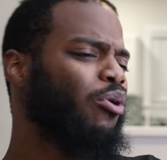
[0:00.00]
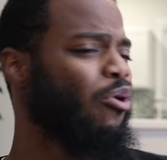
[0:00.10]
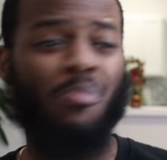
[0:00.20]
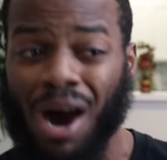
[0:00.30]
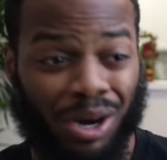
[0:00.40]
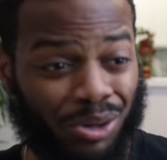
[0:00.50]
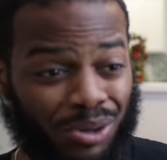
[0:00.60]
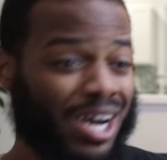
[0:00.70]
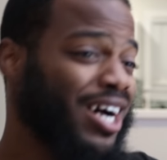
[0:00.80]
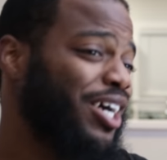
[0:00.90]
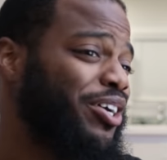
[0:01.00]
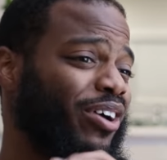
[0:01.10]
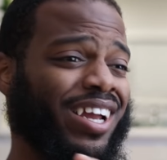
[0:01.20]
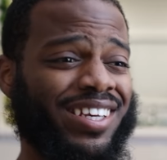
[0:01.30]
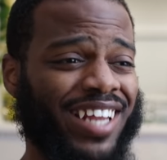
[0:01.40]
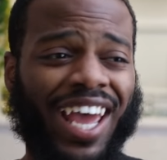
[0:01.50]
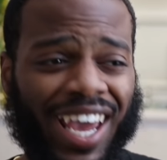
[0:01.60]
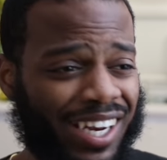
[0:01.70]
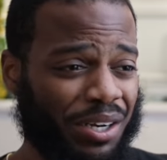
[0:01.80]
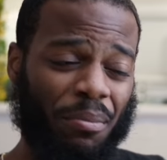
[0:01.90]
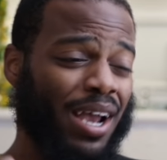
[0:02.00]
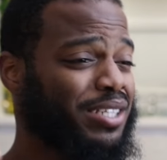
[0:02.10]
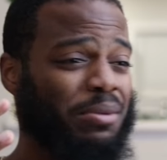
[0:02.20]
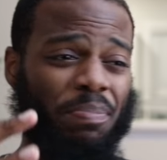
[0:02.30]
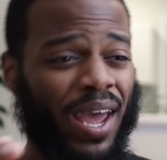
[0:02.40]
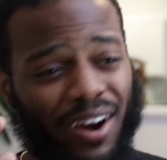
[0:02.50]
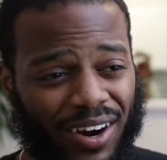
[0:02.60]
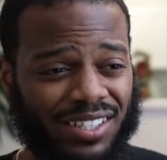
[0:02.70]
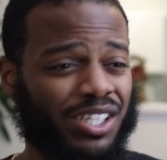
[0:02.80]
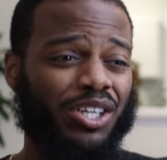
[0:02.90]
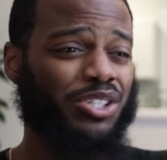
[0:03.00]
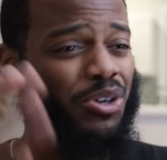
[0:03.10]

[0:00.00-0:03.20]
role model, a great dad, an amazing parent to the